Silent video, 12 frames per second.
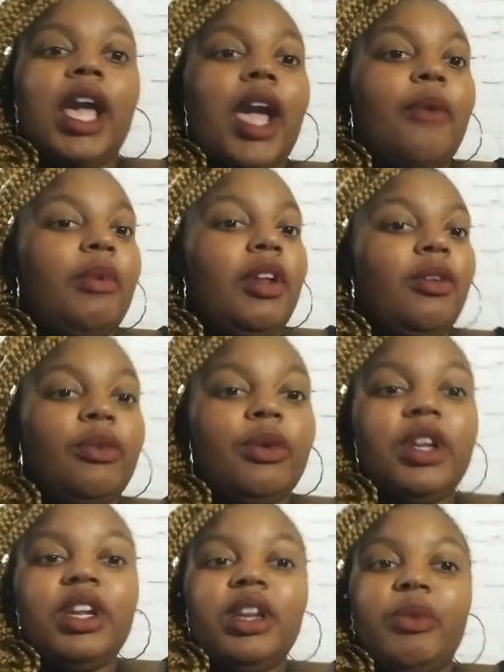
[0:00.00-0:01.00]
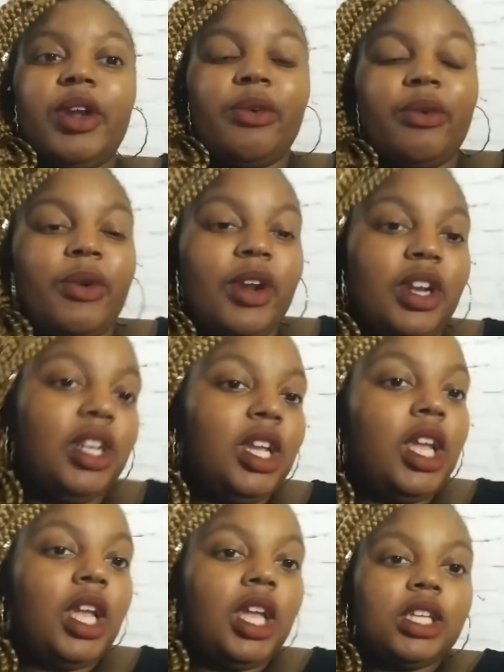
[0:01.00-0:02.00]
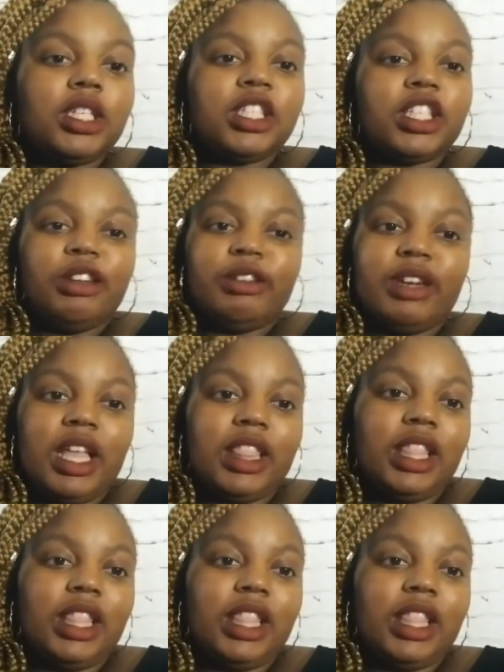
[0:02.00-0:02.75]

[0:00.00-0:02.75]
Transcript: time went on, still